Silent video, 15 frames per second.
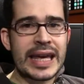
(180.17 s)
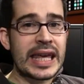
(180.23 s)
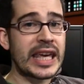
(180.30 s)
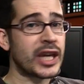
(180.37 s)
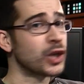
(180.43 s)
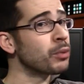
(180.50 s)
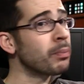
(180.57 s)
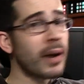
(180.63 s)
like
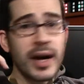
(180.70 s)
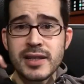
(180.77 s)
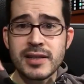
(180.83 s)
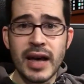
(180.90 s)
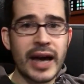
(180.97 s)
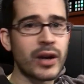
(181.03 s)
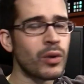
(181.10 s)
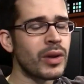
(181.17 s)

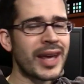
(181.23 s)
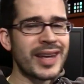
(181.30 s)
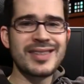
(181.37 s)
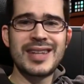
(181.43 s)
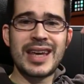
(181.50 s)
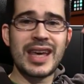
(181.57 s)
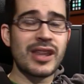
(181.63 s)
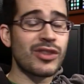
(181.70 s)
earbuds. I don't
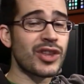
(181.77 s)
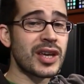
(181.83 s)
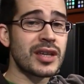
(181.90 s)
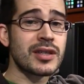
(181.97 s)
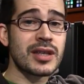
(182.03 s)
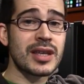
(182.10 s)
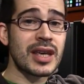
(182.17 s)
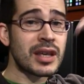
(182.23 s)
like sticking
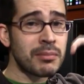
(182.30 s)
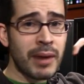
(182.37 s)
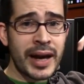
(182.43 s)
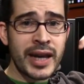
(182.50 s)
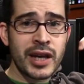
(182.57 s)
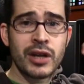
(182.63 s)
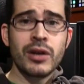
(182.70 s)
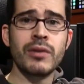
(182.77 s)
things in
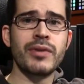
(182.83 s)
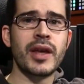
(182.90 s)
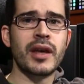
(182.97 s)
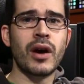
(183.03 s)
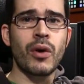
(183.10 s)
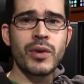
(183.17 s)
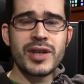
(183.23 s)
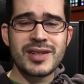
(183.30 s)
my ear.
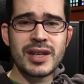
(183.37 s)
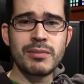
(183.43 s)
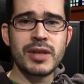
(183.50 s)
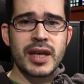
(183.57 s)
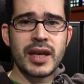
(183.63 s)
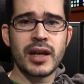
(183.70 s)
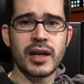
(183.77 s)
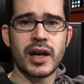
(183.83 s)
They always
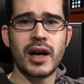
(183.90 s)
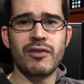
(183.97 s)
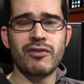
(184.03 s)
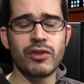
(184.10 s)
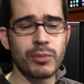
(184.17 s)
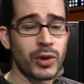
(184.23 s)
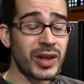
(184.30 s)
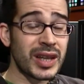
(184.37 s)
seem to get
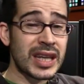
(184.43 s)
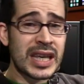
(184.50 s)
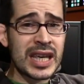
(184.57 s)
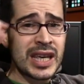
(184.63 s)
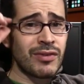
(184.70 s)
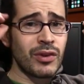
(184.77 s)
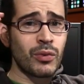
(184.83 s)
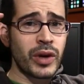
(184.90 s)
uncomfortable. And
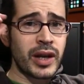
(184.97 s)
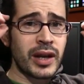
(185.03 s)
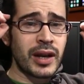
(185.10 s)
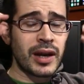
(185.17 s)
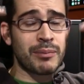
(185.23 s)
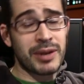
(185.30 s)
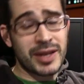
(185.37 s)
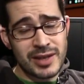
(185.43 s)
even
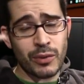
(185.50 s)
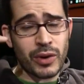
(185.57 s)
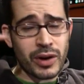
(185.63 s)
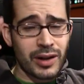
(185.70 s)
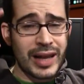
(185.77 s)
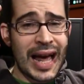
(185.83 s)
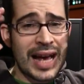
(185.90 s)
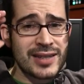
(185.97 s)
when, because I
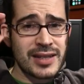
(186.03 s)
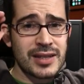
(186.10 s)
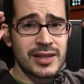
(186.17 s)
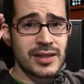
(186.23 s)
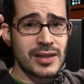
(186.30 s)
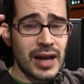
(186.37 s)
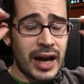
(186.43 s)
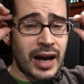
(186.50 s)
wear
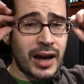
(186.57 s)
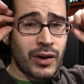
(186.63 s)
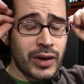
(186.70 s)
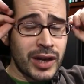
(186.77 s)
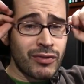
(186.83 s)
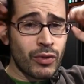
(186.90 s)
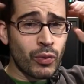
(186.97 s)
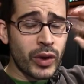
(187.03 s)
glasses, uh,
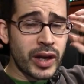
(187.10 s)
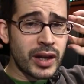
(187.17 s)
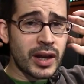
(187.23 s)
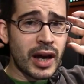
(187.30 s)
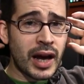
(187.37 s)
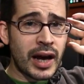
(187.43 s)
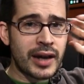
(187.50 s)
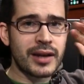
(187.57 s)
even
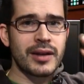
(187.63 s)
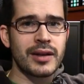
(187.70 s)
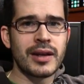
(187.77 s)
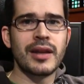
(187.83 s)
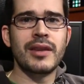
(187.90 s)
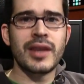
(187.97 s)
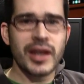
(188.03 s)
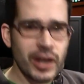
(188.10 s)
when I,
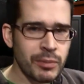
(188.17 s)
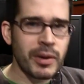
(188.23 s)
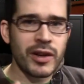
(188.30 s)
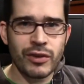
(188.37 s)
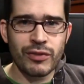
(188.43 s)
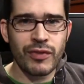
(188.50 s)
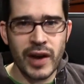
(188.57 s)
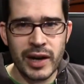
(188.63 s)
the
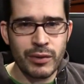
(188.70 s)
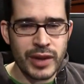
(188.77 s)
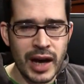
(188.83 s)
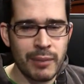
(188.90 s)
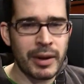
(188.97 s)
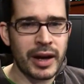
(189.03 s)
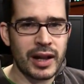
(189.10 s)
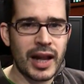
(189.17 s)
earbuds are fine
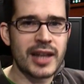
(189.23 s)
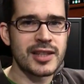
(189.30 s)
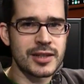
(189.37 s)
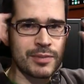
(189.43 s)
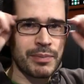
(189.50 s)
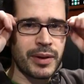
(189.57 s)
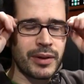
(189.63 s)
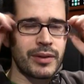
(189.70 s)
without my
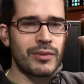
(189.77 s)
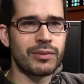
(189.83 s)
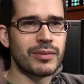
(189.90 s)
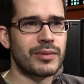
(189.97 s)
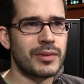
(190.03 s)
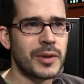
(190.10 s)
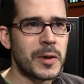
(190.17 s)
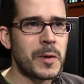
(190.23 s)
glasses, but
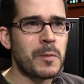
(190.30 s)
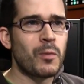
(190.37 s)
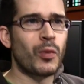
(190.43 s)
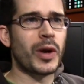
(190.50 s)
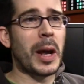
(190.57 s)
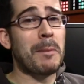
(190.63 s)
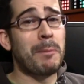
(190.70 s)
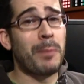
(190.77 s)

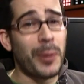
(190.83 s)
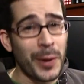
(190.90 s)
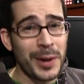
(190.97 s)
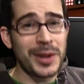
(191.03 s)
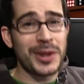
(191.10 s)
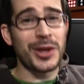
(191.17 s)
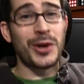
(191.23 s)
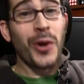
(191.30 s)
when I
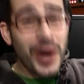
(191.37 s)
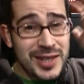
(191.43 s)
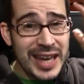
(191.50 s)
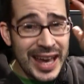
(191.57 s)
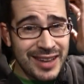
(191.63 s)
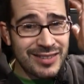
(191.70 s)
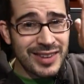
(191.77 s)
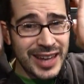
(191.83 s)
put the noise
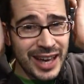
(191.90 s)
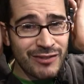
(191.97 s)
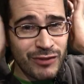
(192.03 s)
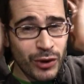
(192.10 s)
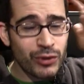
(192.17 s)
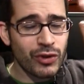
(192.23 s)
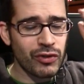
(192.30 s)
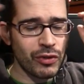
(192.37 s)
canceling
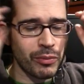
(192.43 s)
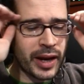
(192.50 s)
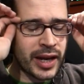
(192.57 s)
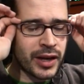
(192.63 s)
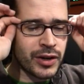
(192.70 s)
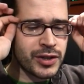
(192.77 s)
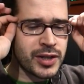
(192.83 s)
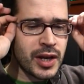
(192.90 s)
headphones over
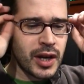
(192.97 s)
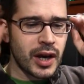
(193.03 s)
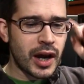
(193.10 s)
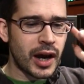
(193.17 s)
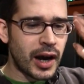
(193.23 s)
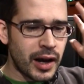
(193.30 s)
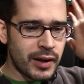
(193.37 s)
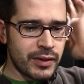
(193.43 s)
my ears,
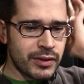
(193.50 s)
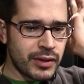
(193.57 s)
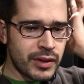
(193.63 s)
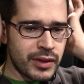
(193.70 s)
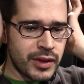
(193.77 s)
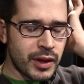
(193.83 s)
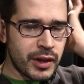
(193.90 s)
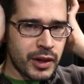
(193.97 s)
uh,
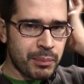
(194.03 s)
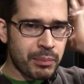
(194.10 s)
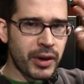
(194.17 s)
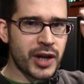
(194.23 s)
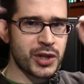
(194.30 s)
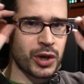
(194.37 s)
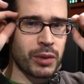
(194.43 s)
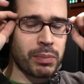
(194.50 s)
the, the
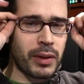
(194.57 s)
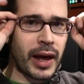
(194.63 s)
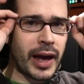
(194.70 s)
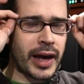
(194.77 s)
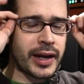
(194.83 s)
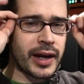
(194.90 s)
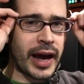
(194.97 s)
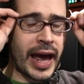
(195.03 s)
pressure
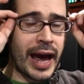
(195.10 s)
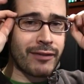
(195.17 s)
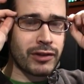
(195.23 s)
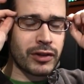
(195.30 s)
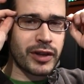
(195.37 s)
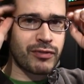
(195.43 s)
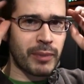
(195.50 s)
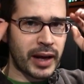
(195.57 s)
applied, I
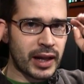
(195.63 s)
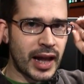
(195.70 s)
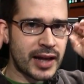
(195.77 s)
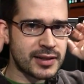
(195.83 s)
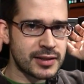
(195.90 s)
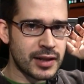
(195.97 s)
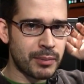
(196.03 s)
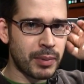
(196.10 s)
have to lift my
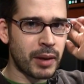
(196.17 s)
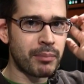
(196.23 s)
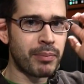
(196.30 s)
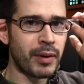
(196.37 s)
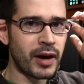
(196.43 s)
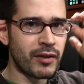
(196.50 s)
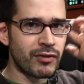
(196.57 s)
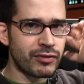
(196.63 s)
glasses up
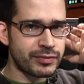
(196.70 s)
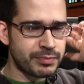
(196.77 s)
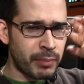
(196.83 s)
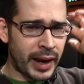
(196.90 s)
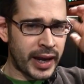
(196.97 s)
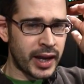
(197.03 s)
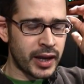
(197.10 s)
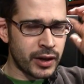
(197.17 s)
above
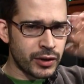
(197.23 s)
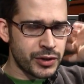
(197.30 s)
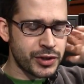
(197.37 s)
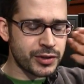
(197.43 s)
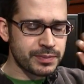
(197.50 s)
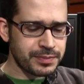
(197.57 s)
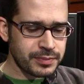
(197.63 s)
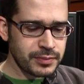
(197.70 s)
my
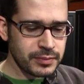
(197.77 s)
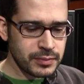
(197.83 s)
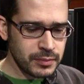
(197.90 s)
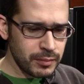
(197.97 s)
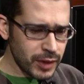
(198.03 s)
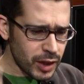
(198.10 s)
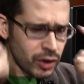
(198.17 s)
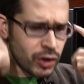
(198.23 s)
ears
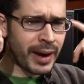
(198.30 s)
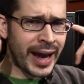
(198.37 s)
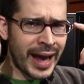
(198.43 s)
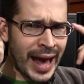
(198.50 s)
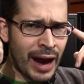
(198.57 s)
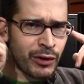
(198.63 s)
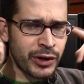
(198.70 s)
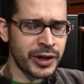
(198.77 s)
or
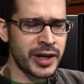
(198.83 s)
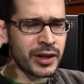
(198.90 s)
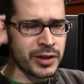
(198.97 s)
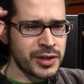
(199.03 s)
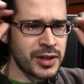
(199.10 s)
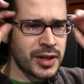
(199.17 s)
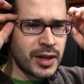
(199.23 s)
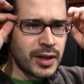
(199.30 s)
my outer
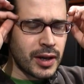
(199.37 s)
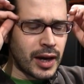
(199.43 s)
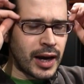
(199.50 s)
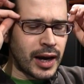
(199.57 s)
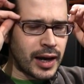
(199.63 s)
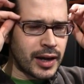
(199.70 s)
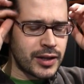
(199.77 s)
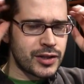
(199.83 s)
ears
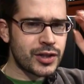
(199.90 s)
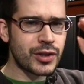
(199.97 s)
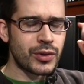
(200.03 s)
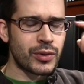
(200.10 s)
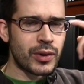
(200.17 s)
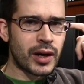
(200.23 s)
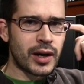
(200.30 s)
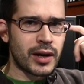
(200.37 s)
uh,
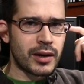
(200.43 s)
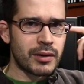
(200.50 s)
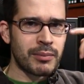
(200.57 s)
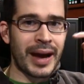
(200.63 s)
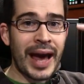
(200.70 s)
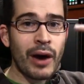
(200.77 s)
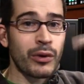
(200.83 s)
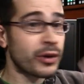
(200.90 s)
to uh,
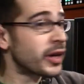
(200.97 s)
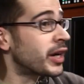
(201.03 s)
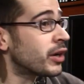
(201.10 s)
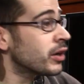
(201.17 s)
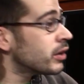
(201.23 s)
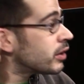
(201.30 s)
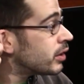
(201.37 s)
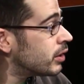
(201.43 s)
my outer
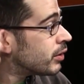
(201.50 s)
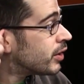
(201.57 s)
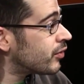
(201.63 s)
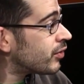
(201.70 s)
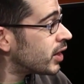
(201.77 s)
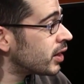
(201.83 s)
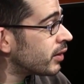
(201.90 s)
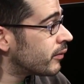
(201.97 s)
ear. You know,
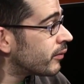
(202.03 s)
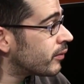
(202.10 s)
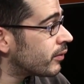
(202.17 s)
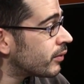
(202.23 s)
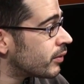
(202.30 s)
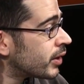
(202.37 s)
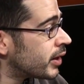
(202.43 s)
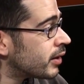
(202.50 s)
this thing
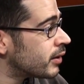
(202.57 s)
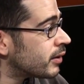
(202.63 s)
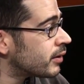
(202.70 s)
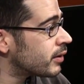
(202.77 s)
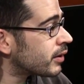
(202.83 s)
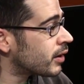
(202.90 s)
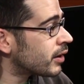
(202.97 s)
right here.